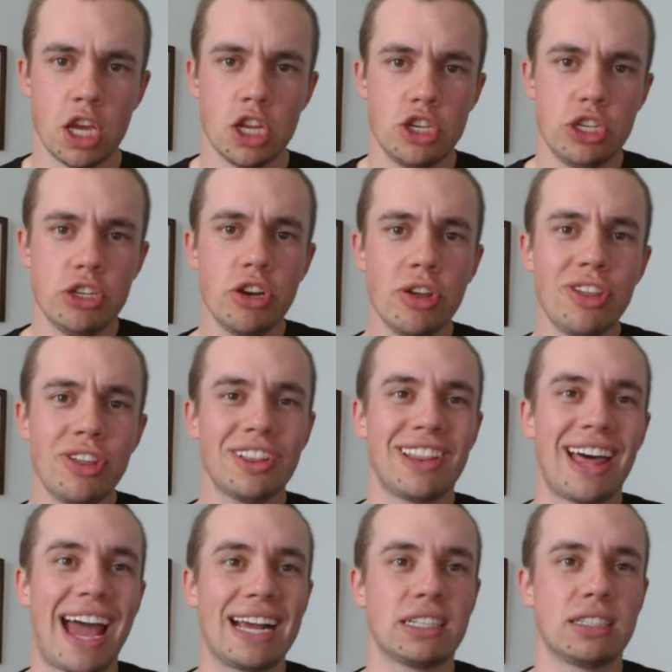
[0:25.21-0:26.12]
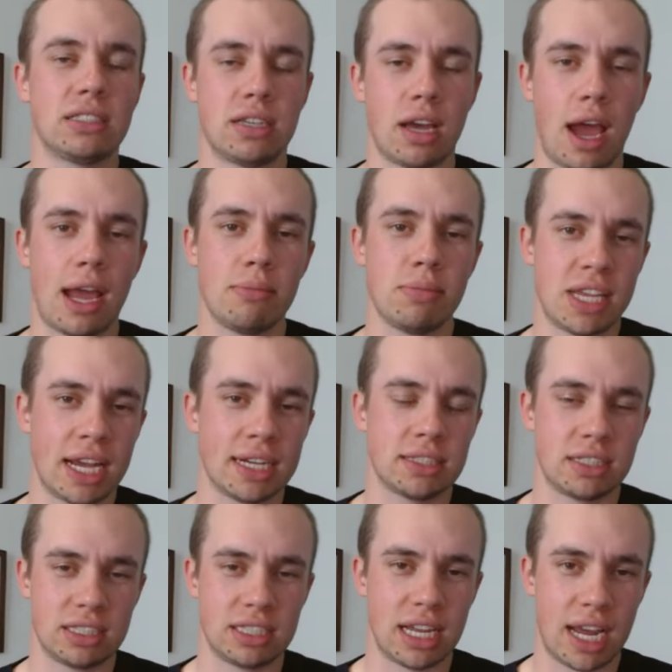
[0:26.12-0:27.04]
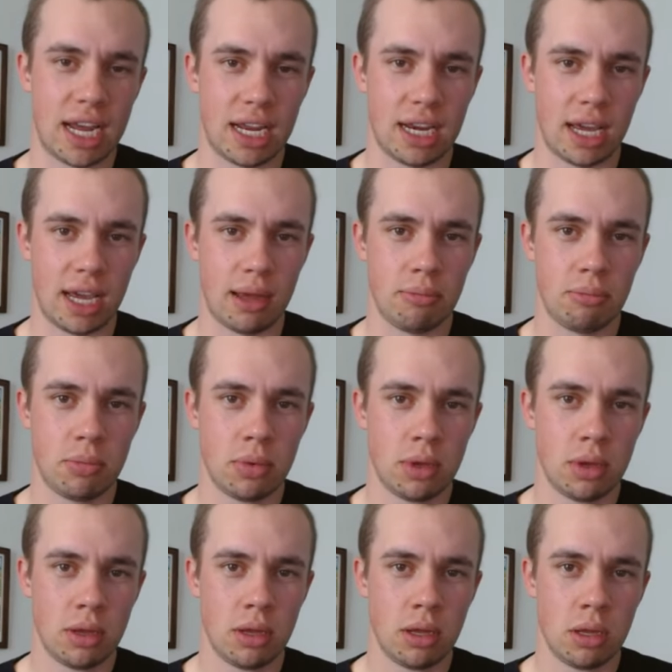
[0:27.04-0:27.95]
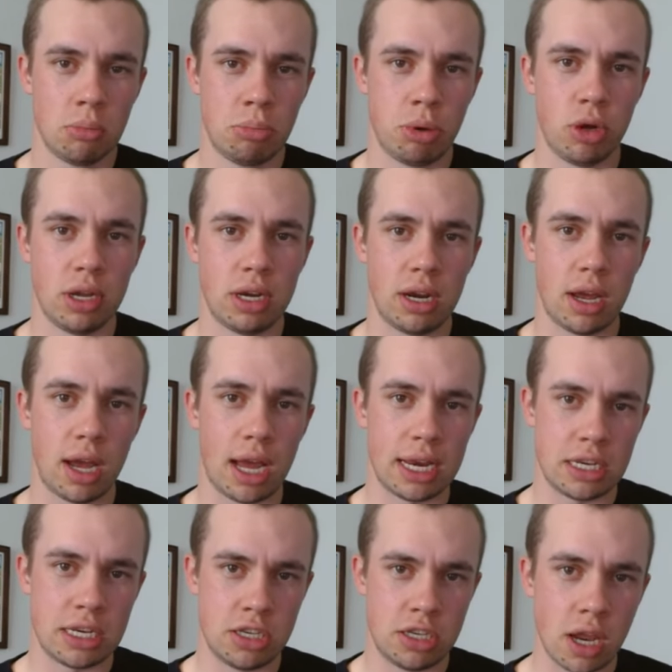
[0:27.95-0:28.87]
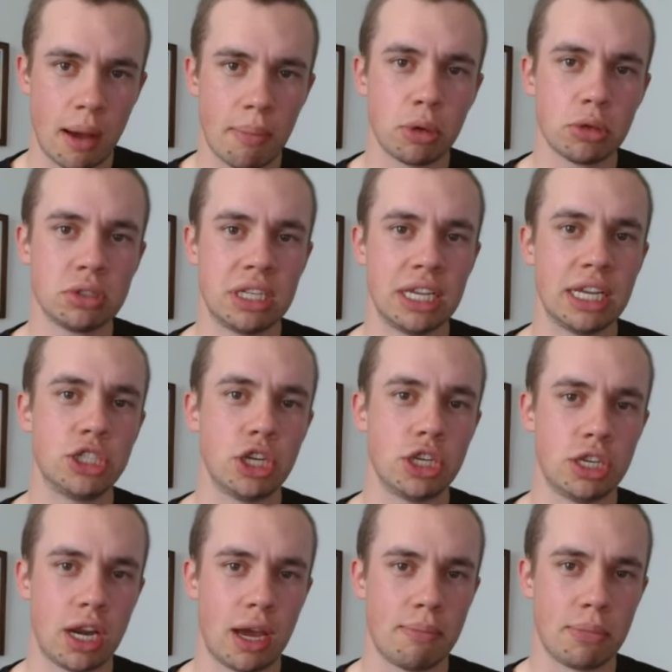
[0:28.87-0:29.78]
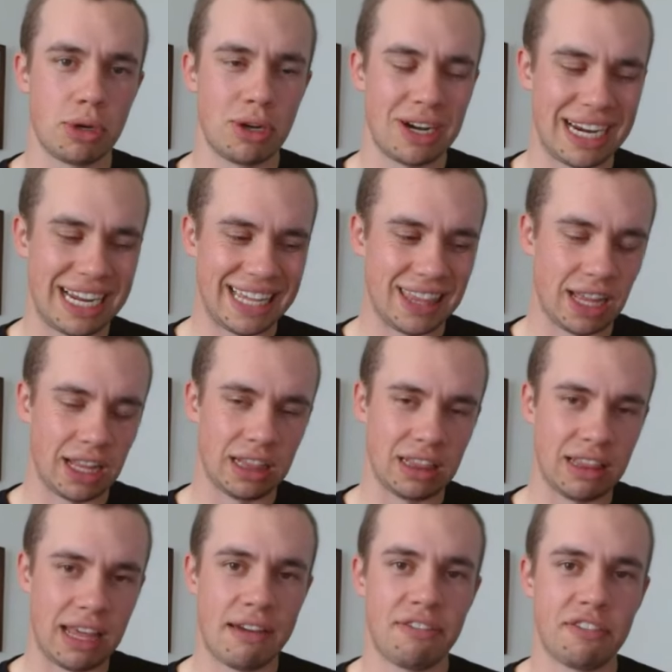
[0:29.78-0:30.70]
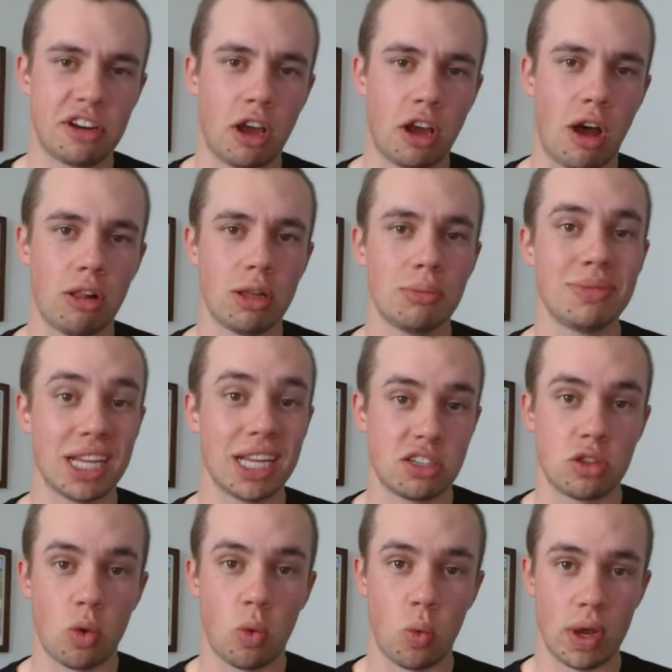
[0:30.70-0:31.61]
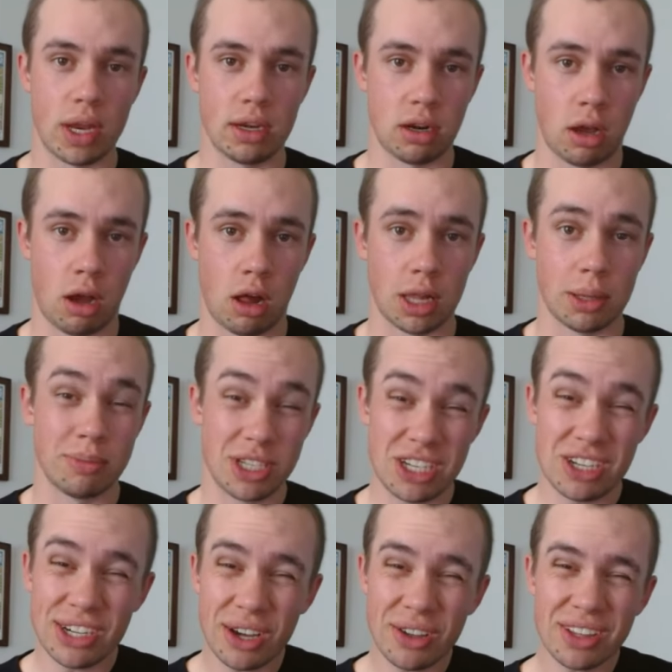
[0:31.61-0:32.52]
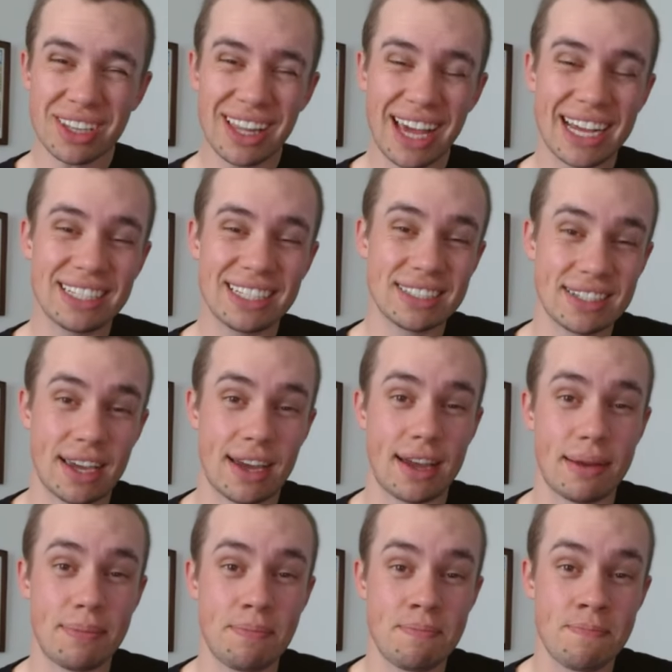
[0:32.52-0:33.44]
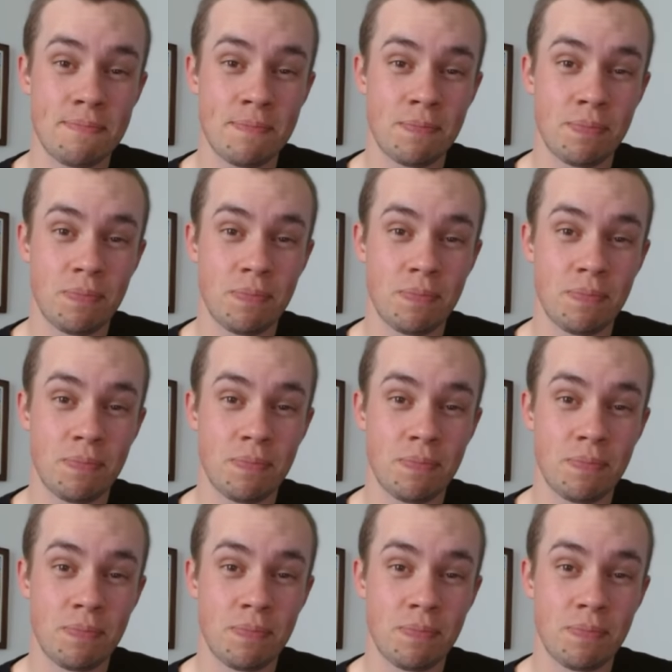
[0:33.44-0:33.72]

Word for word: Do you know the last time Texas A&M put a double digit number in the left column, that's the win column. Do you know the last time?